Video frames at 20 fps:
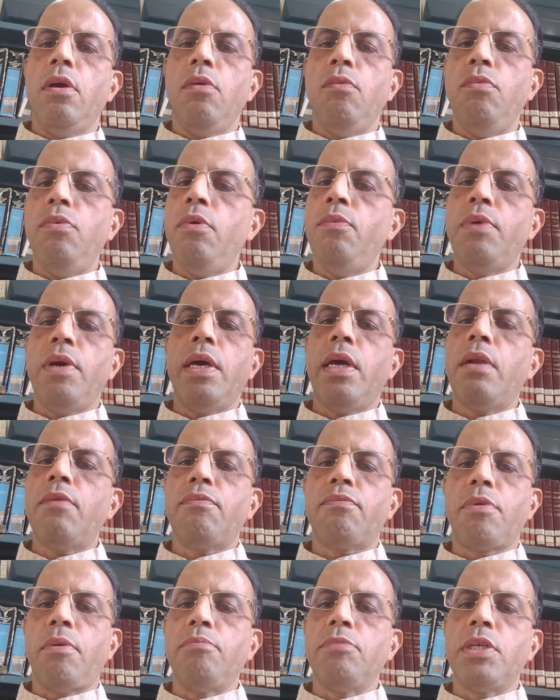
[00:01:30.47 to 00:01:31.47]
we were
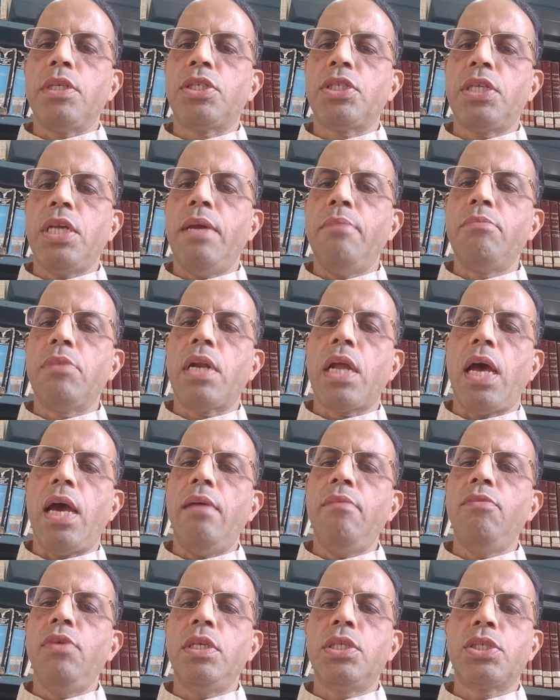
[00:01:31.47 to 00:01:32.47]
from the same
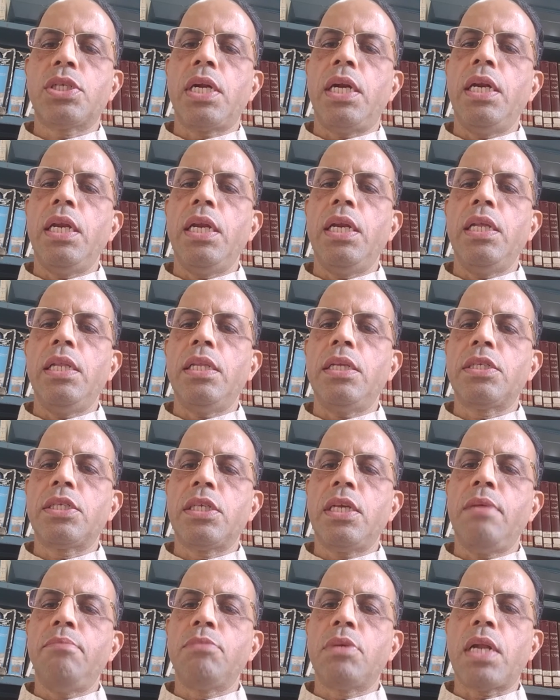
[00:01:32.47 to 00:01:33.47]
time, we studied in the
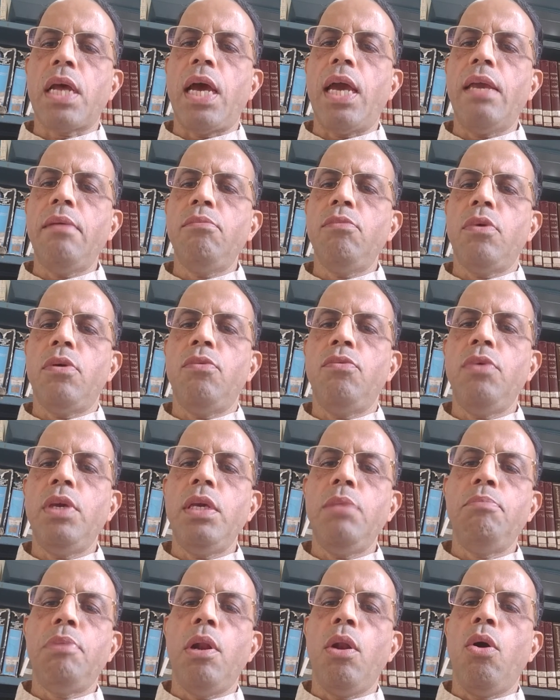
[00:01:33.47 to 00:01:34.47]
same time,
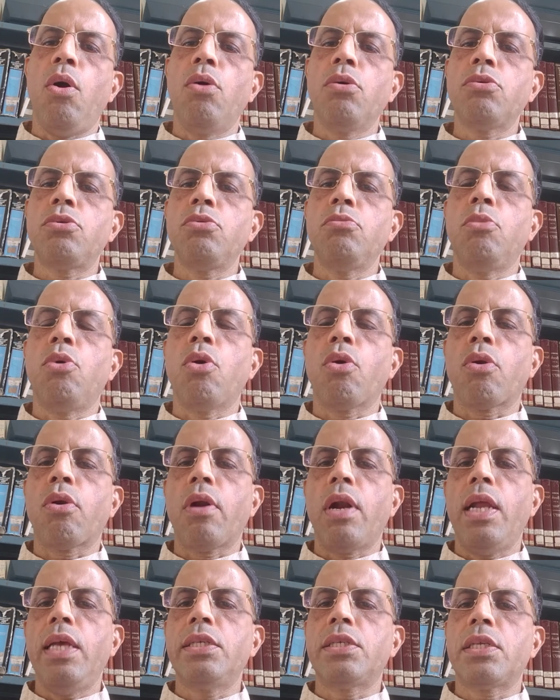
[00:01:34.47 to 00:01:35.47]
we belong to more or
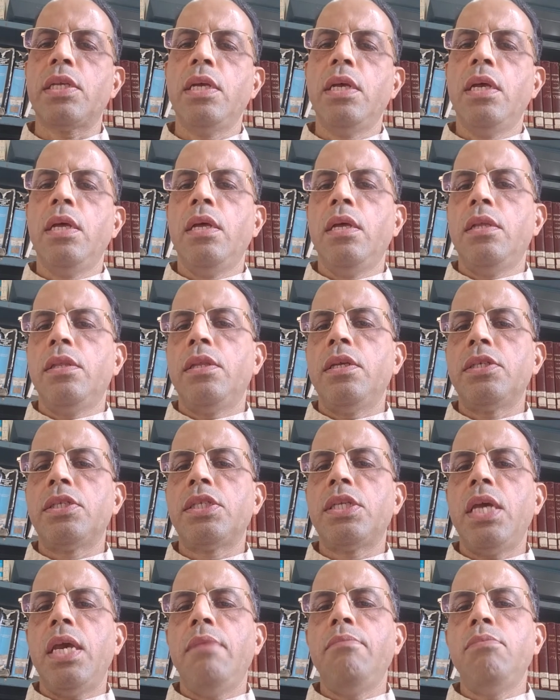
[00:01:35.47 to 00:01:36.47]
less the
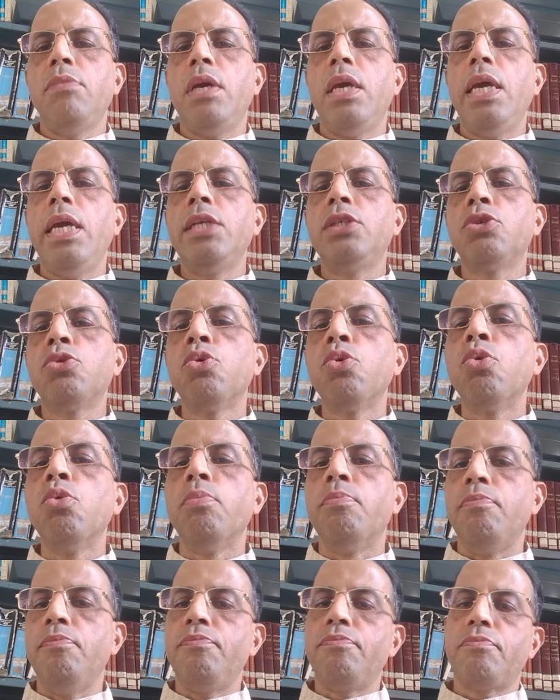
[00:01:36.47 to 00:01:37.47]
same age group.
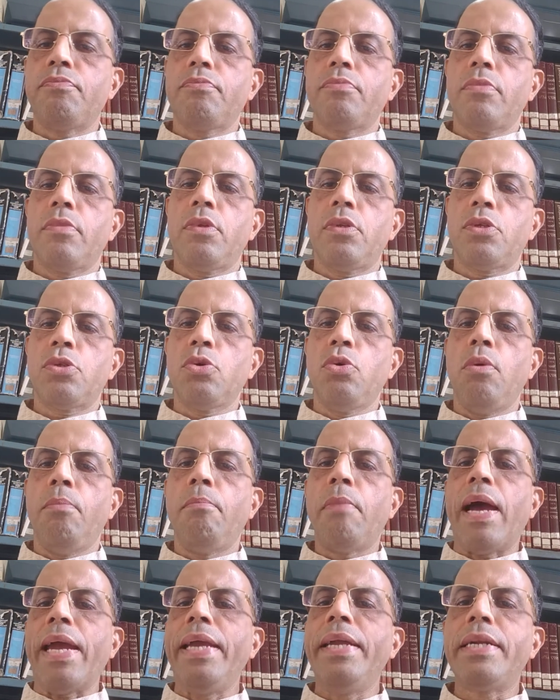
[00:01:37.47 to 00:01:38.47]
So,
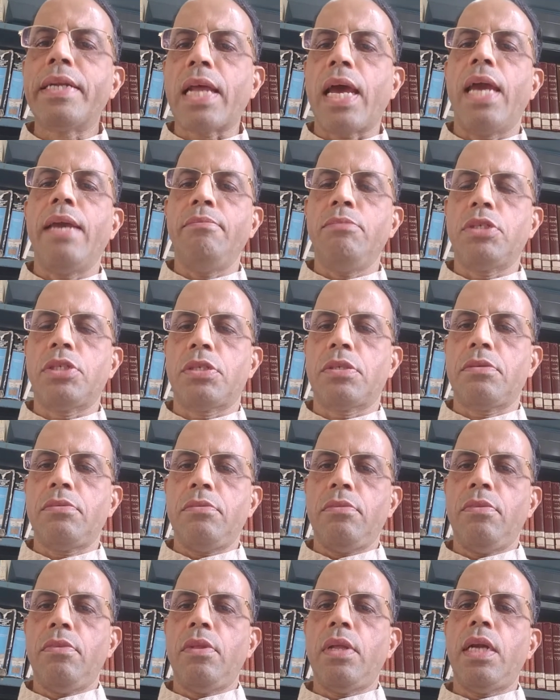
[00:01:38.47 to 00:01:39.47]
my times,
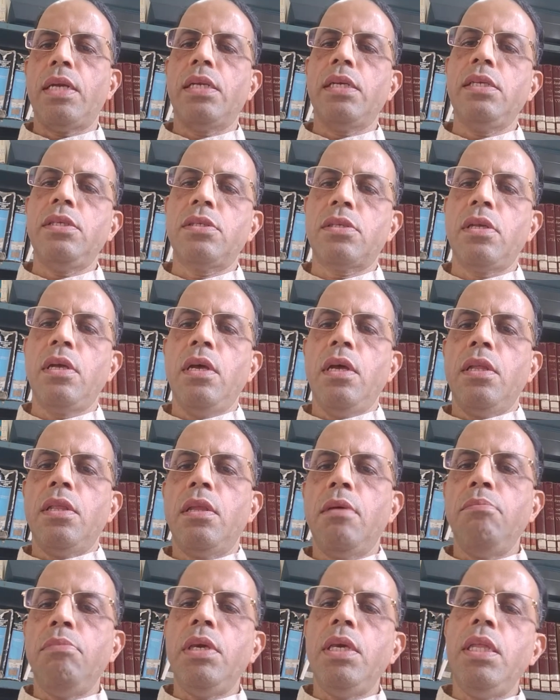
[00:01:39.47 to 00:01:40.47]
that is
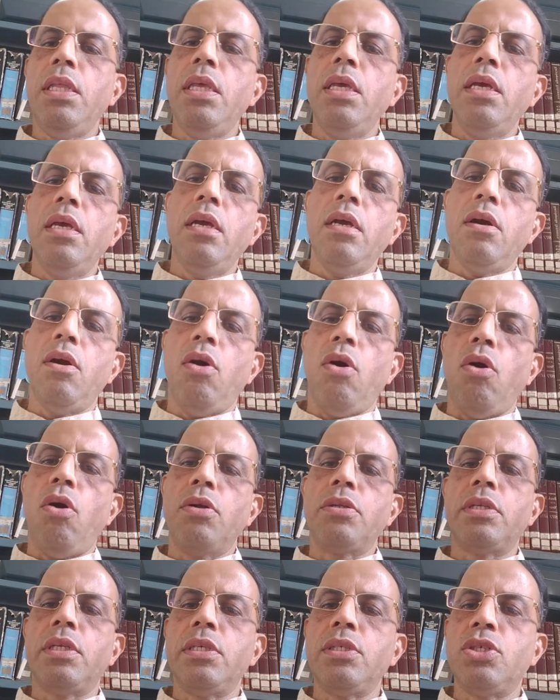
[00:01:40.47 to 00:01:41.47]
the meaning
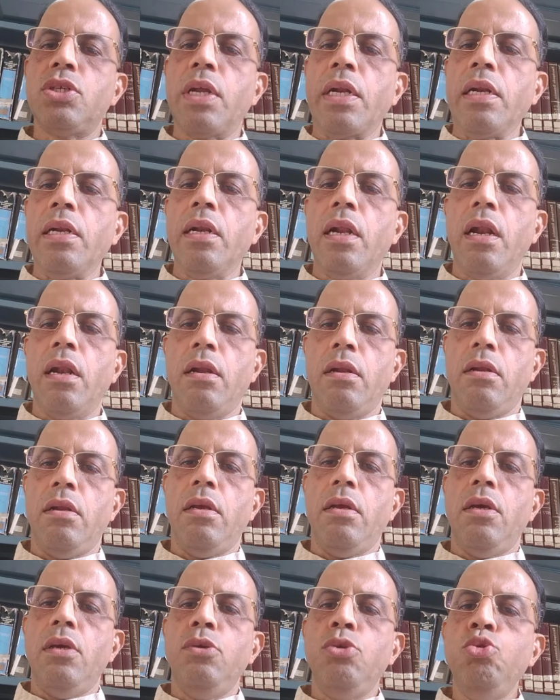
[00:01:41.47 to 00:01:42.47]
or the general,
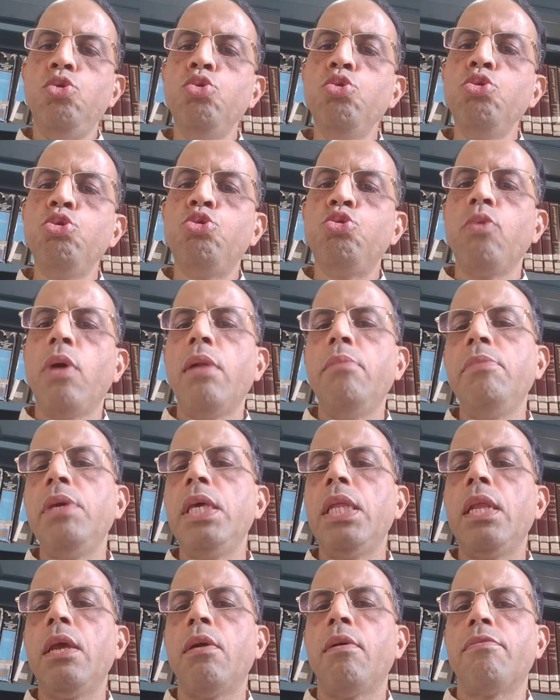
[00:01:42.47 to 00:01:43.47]
usual
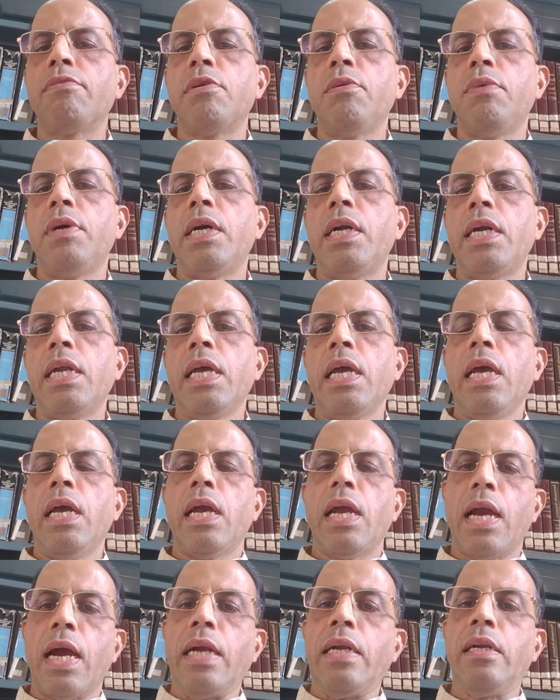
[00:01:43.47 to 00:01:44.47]
meaning of the word
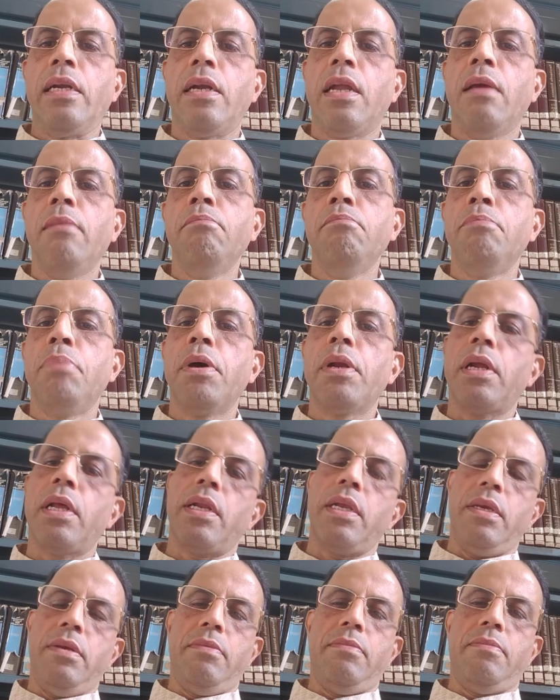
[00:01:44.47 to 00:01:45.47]
contemporary.